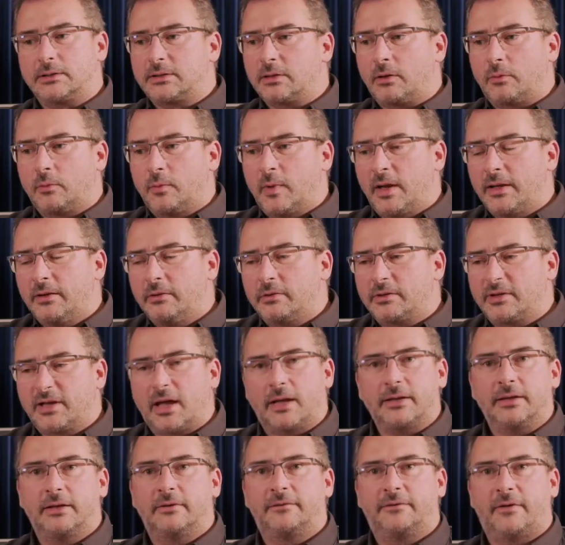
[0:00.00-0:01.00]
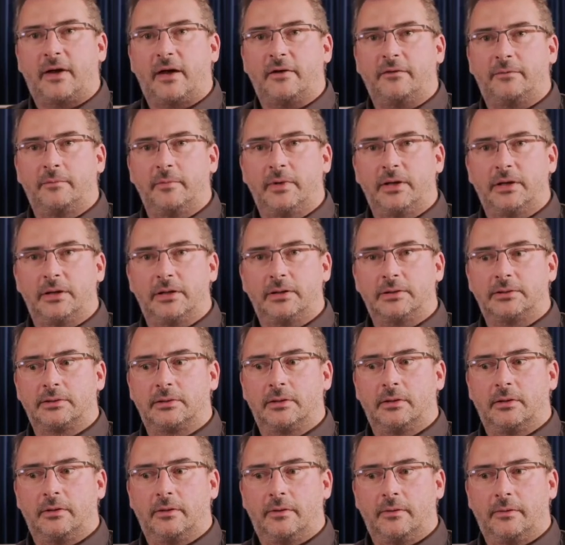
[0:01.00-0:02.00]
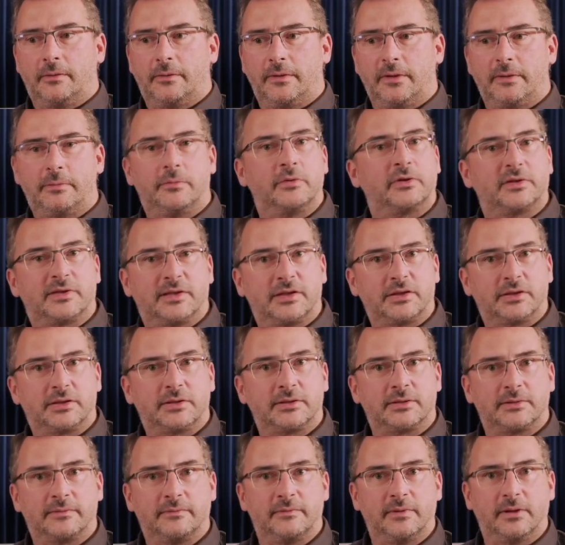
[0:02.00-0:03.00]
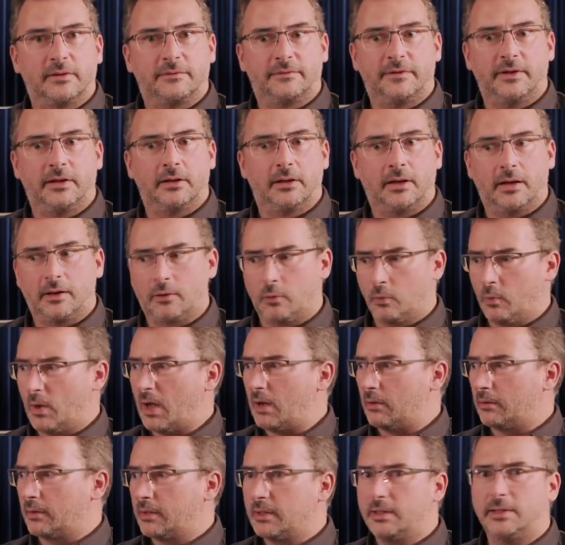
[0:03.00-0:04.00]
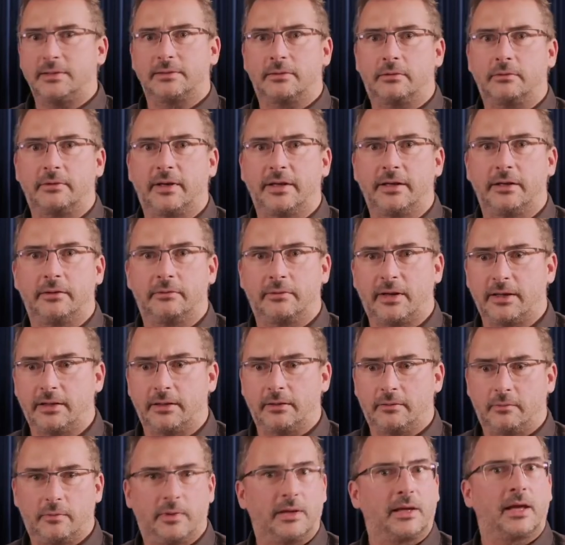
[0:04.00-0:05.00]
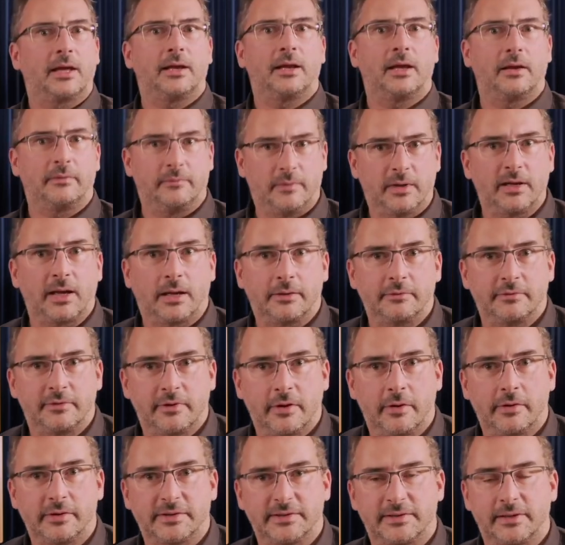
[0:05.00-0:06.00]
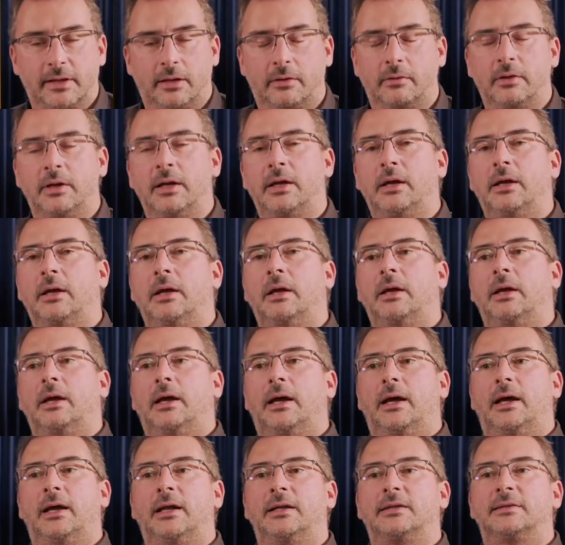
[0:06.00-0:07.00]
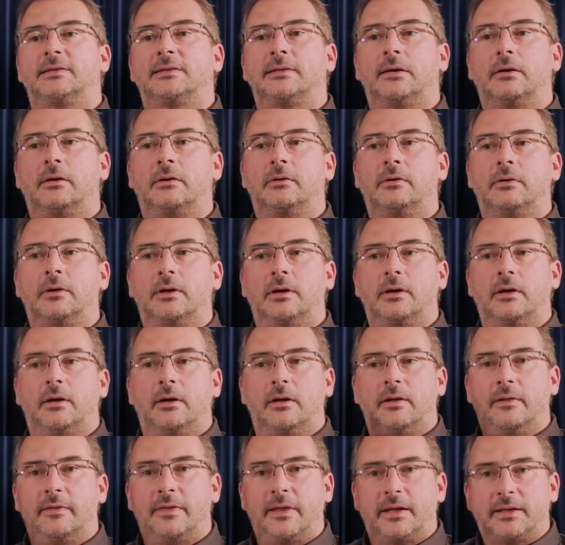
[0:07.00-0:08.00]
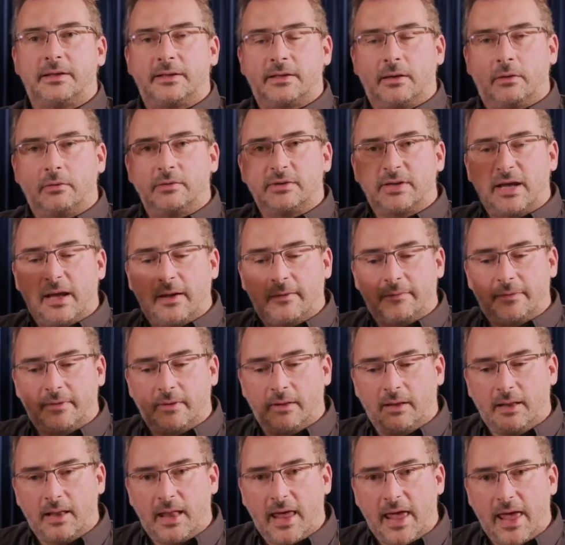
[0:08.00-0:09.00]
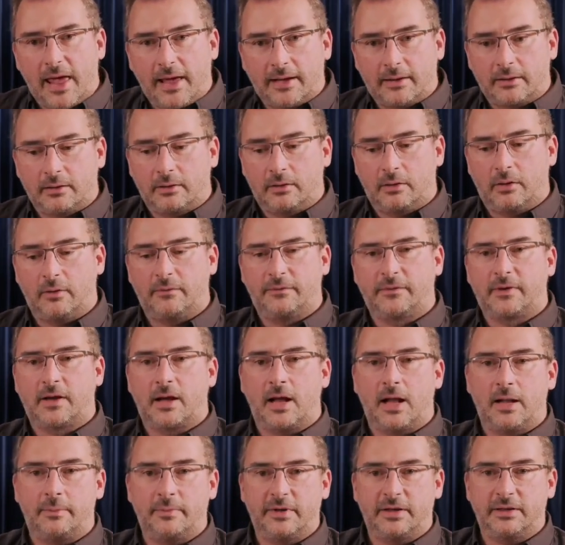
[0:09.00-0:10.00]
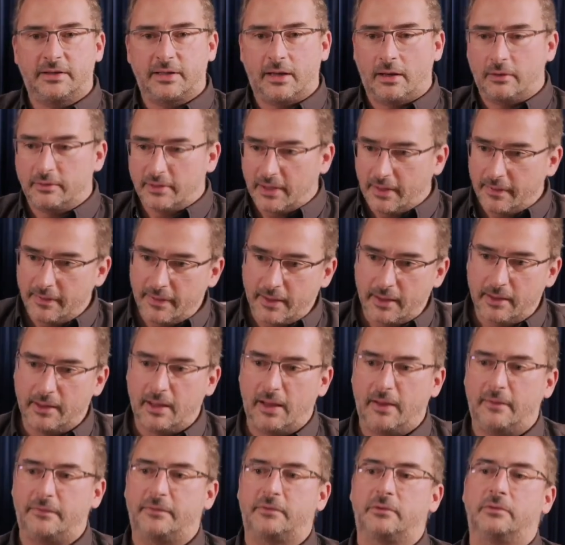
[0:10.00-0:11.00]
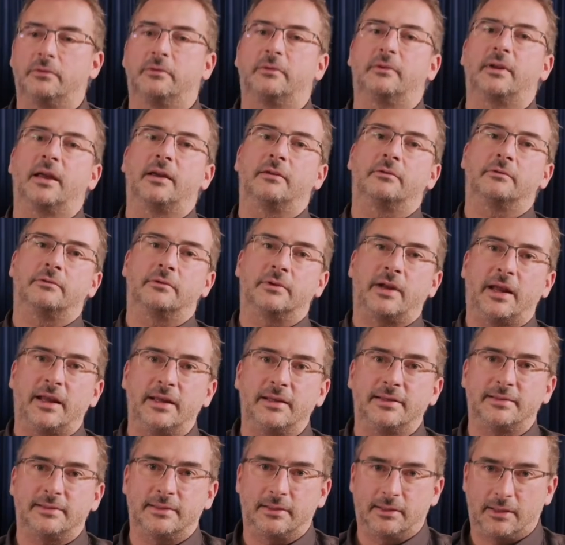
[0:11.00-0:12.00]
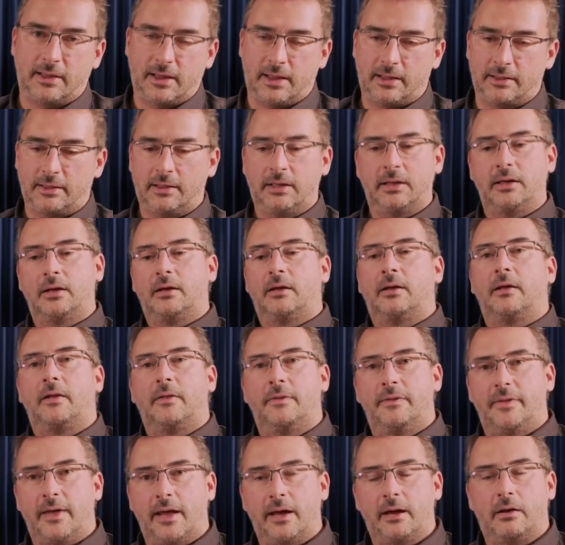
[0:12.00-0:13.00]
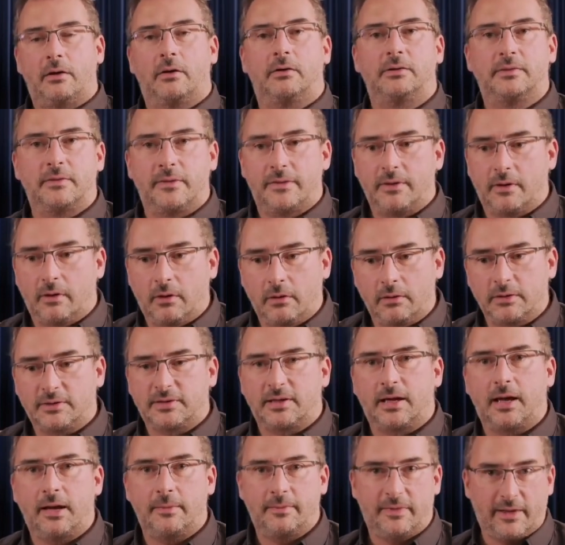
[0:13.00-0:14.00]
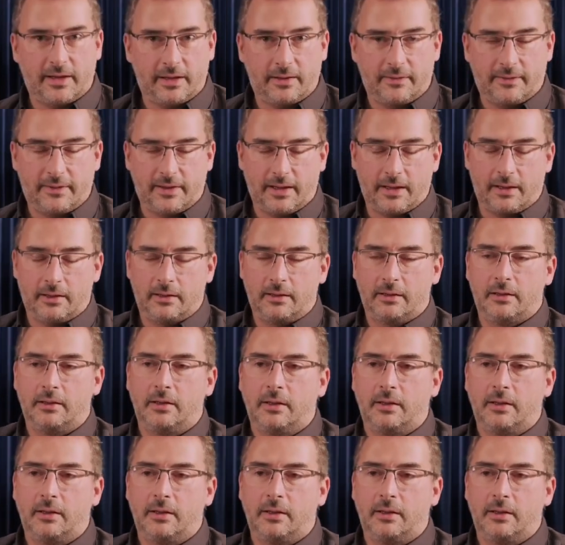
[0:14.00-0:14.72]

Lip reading: So when you're done in 5 minutes, the musicians will feel like, wow, he's already ready. We can rehearse now. And so they don't have the lag of calming down and then have to race again. The whole time they are there.